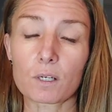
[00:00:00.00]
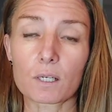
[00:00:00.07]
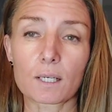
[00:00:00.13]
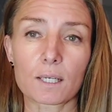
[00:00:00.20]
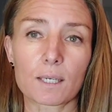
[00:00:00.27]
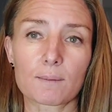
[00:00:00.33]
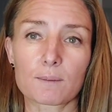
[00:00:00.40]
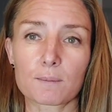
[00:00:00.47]
It
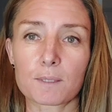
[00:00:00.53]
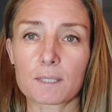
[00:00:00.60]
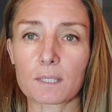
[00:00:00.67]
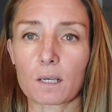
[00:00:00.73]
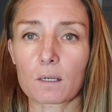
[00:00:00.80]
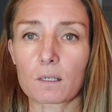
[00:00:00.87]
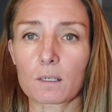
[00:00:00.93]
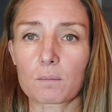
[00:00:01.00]
keeps me
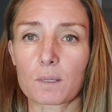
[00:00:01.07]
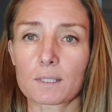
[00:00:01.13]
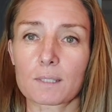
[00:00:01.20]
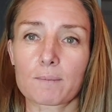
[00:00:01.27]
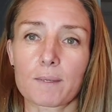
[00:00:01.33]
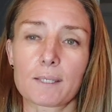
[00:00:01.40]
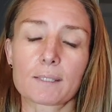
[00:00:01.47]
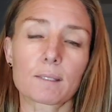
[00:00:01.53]
centered in my
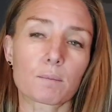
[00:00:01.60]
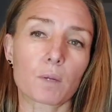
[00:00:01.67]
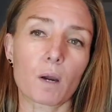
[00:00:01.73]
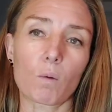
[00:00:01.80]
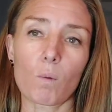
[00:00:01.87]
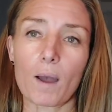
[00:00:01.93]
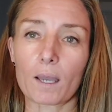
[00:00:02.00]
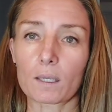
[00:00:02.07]
space and
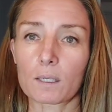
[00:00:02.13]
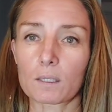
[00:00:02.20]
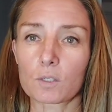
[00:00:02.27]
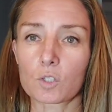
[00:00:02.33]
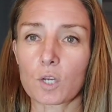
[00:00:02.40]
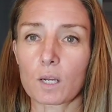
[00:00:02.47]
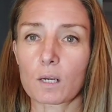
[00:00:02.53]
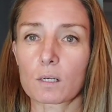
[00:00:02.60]
not whacking
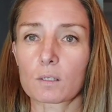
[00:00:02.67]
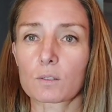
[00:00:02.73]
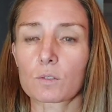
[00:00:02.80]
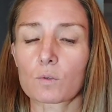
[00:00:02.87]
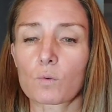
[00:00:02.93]
chairs